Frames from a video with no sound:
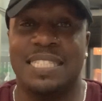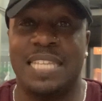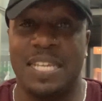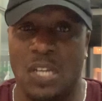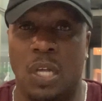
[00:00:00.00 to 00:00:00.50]

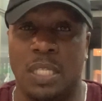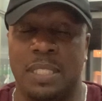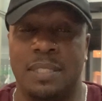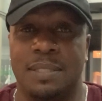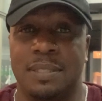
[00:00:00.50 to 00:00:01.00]
They call
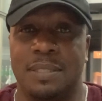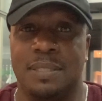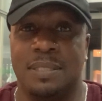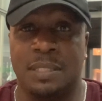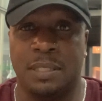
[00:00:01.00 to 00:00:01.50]
it
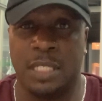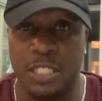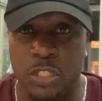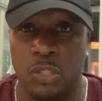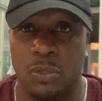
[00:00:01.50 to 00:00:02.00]

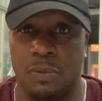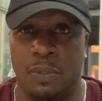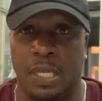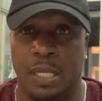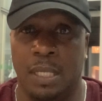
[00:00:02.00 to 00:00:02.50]
tissue.
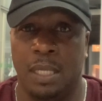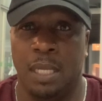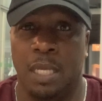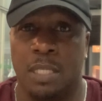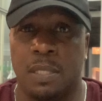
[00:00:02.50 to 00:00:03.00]

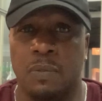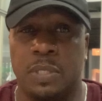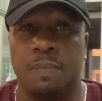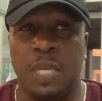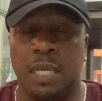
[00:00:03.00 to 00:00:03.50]
So
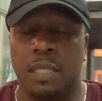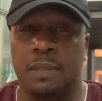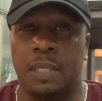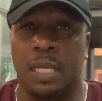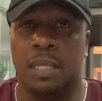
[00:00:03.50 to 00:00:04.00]
to me,
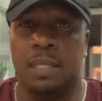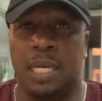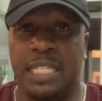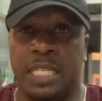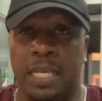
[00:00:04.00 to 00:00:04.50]

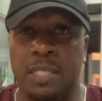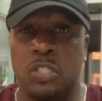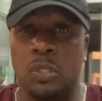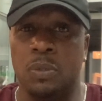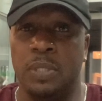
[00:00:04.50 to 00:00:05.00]
a
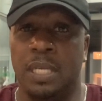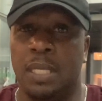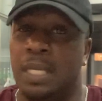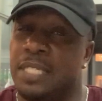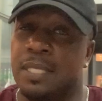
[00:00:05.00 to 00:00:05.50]
tissue
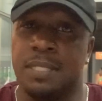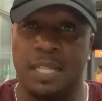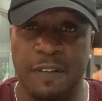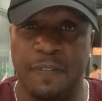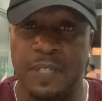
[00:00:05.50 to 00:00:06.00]
is the
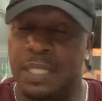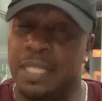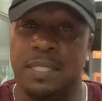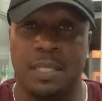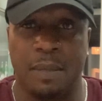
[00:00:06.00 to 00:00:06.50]
stuff
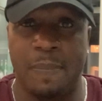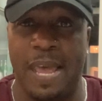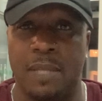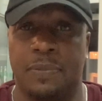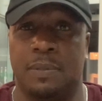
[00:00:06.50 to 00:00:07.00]
that's in the
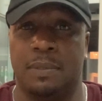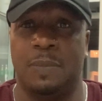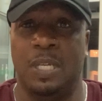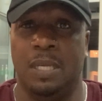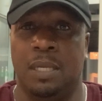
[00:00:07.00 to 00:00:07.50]
bathroom.
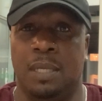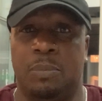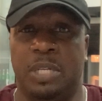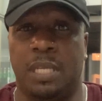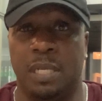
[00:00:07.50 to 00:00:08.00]

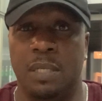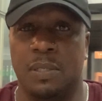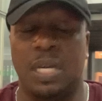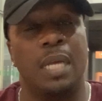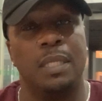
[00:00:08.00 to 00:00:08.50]
But
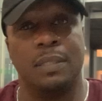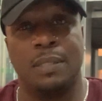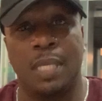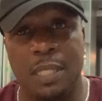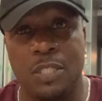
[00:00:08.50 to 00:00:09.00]
here, a
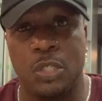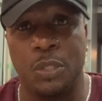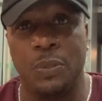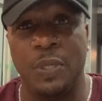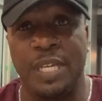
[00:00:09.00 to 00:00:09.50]

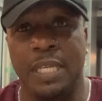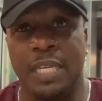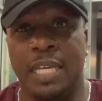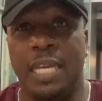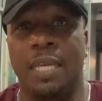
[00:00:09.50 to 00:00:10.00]
tissue
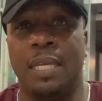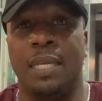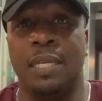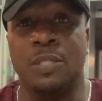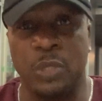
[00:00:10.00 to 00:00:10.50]

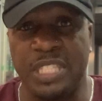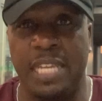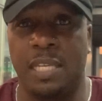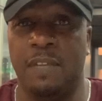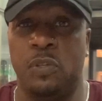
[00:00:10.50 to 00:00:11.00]
is what they
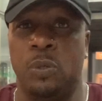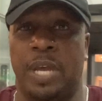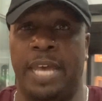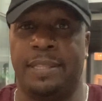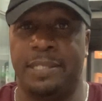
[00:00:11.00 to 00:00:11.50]
give you
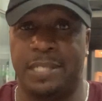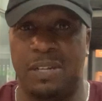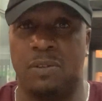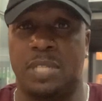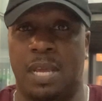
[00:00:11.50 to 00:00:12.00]
at the
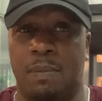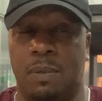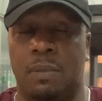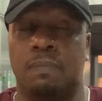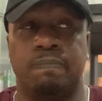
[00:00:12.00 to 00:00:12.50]
dinner table.